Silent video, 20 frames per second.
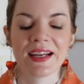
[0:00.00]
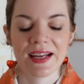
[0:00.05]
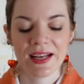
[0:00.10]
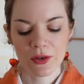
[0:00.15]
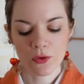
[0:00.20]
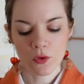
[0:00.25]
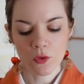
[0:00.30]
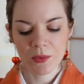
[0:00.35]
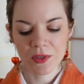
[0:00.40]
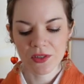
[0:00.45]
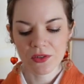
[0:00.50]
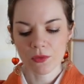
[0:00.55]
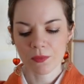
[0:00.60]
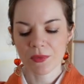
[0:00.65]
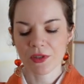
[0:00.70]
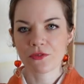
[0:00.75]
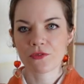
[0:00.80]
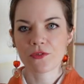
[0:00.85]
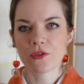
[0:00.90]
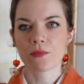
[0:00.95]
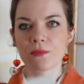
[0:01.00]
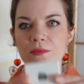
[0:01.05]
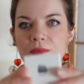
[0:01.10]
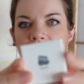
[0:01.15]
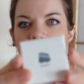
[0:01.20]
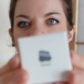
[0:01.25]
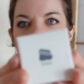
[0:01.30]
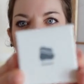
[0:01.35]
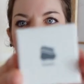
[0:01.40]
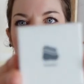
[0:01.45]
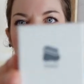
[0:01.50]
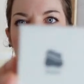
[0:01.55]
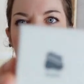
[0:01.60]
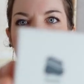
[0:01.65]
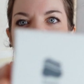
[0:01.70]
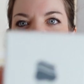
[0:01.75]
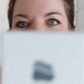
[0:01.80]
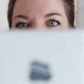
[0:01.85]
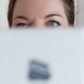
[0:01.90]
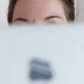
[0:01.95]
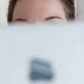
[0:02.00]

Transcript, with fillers: a obitome from Kimito. They